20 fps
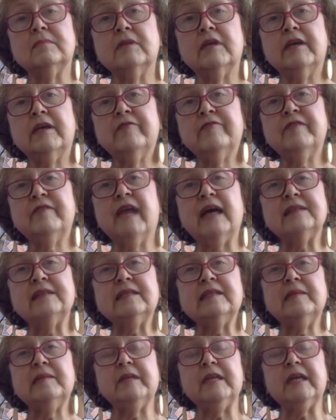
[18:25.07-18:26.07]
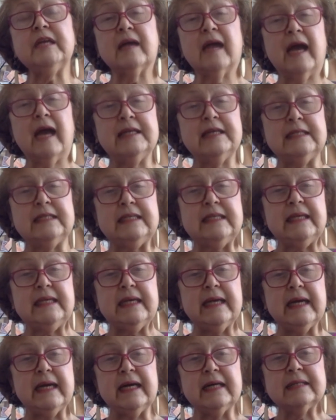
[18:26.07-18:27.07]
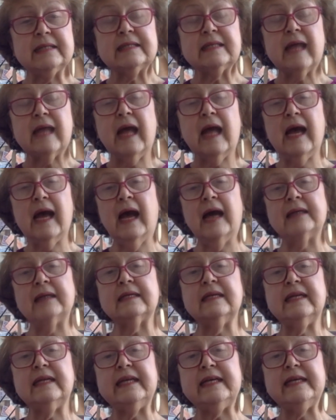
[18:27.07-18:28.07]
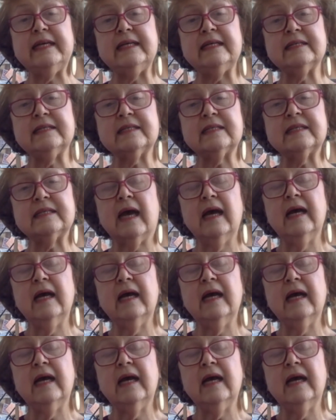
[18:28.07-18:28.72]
if not similar ideas, at least